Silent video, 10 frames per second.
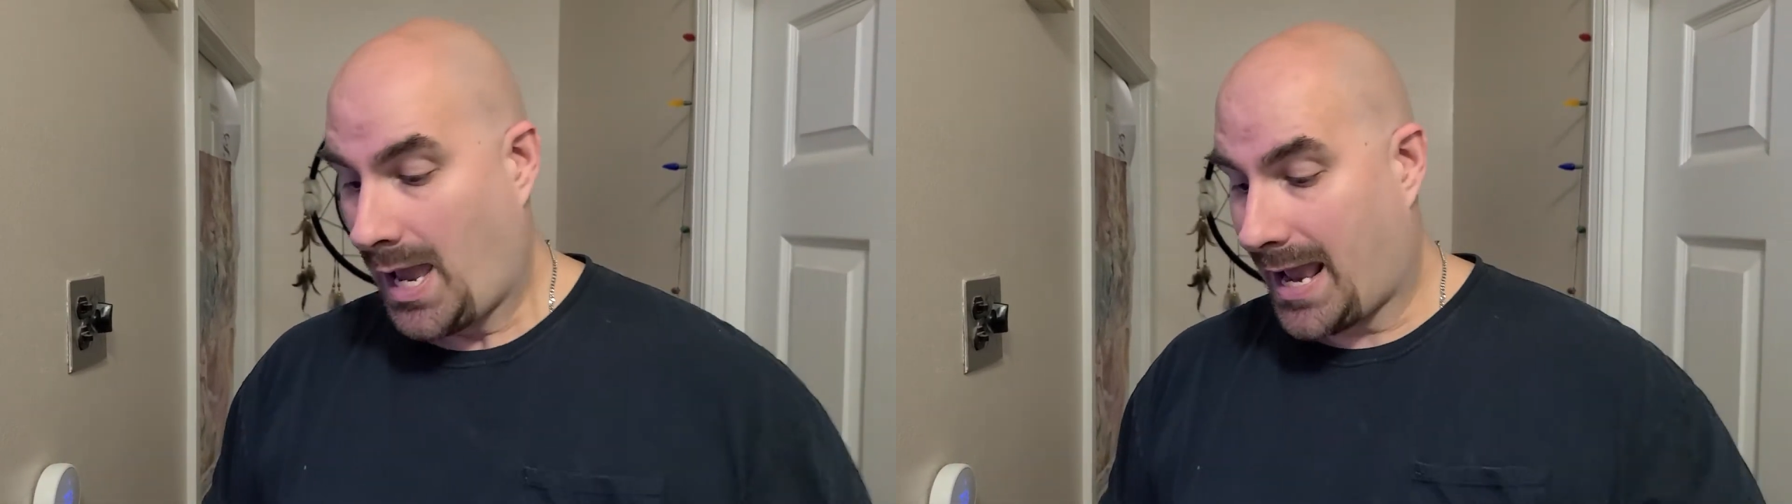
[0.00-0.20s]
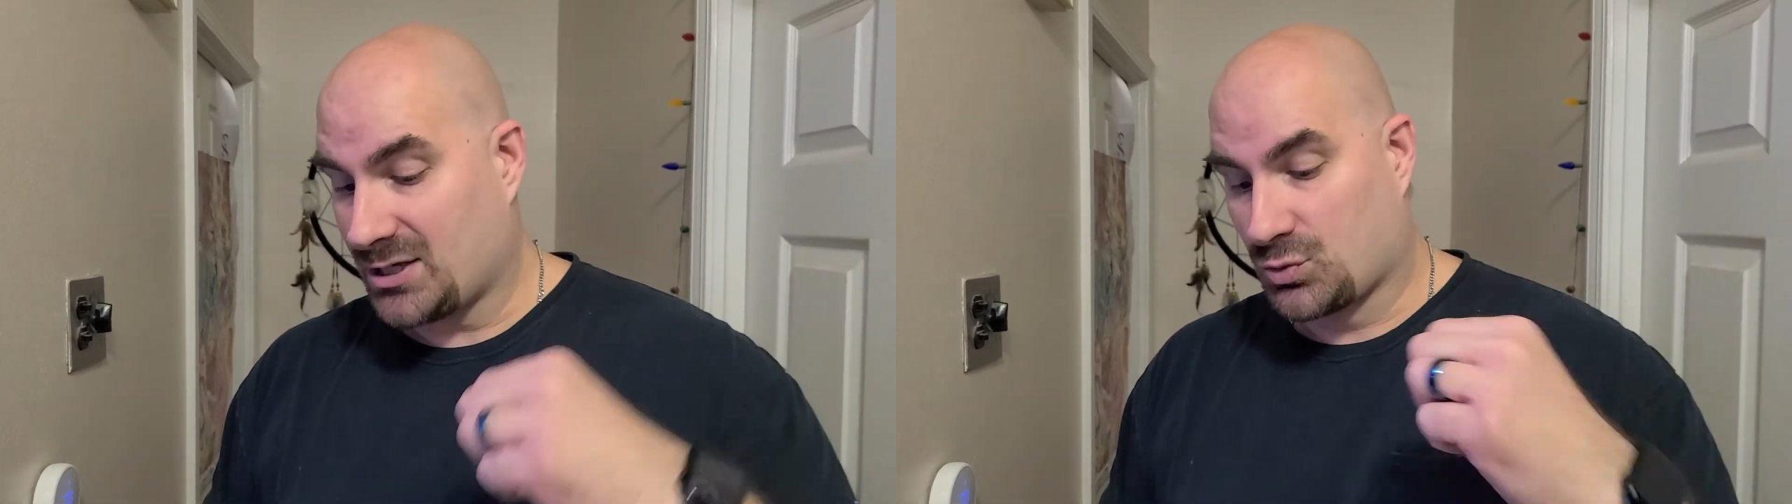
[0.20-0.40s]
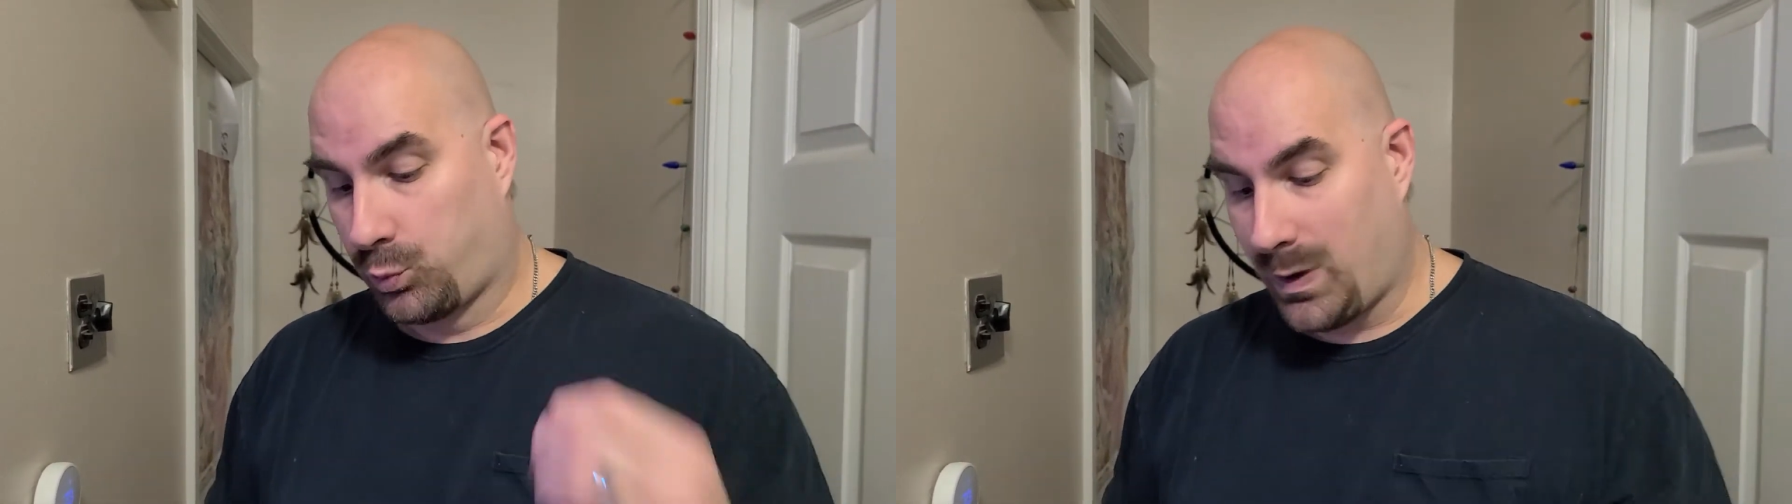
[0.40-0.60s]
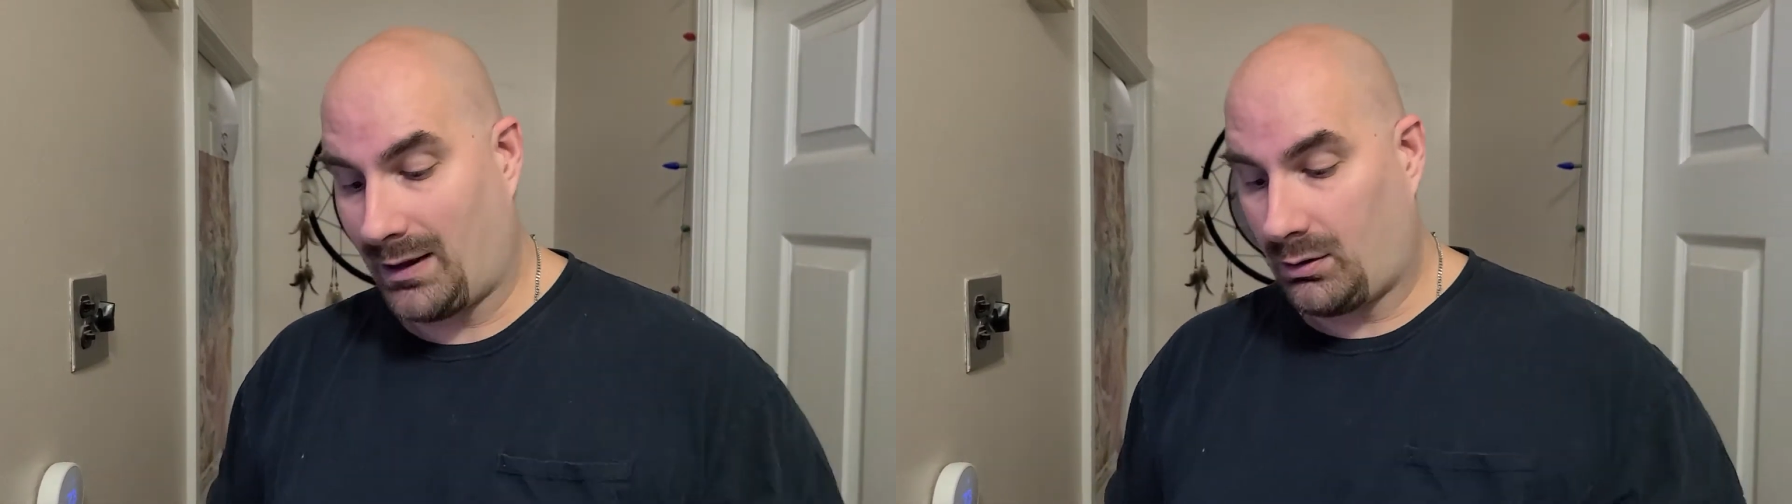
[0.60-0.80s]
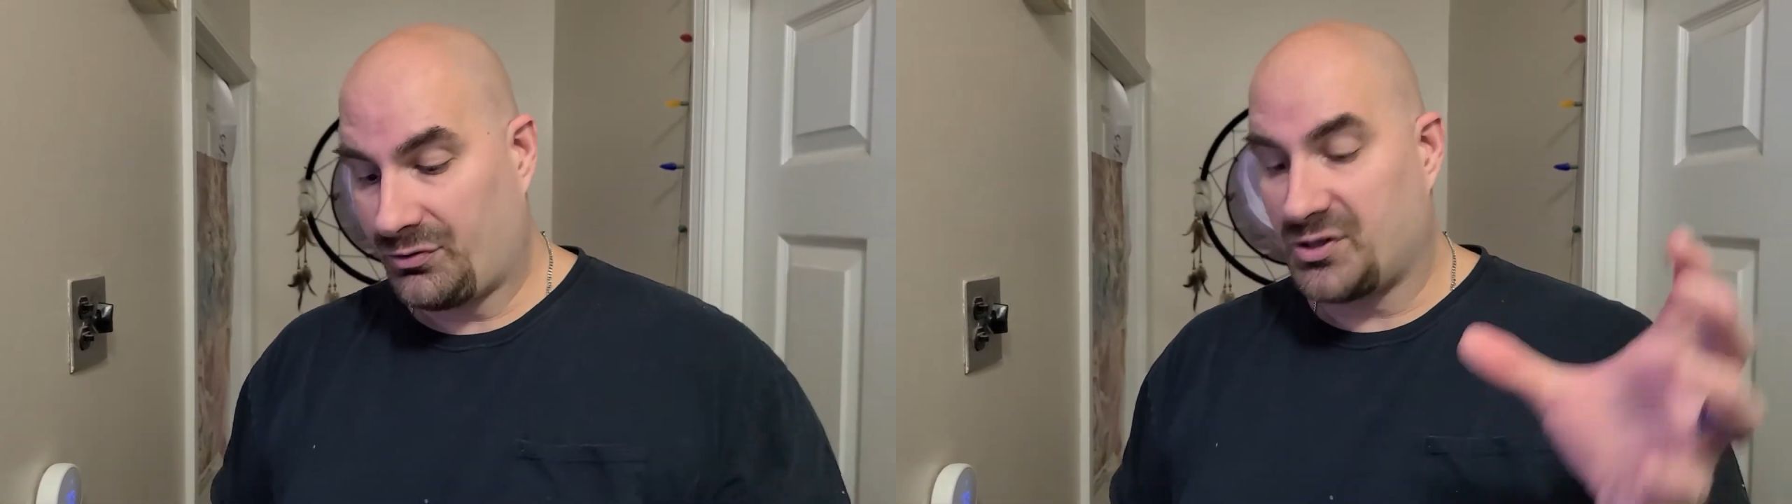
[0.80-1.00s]
as
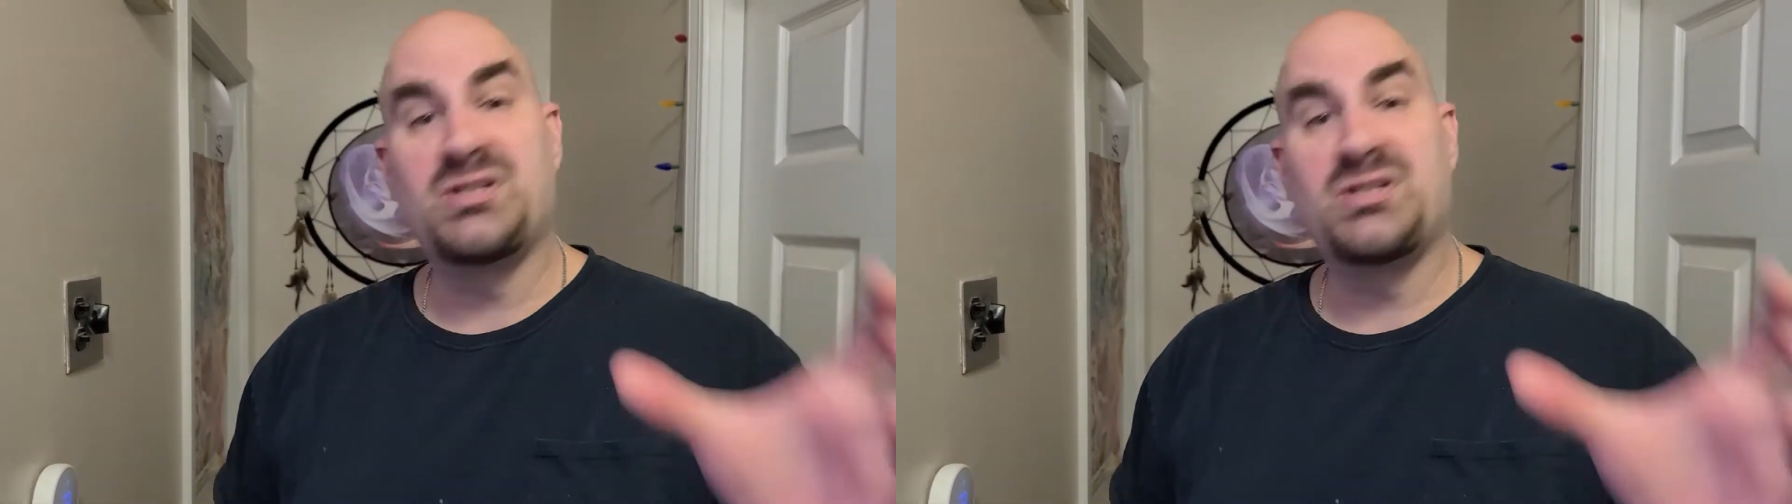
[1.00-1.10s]
well the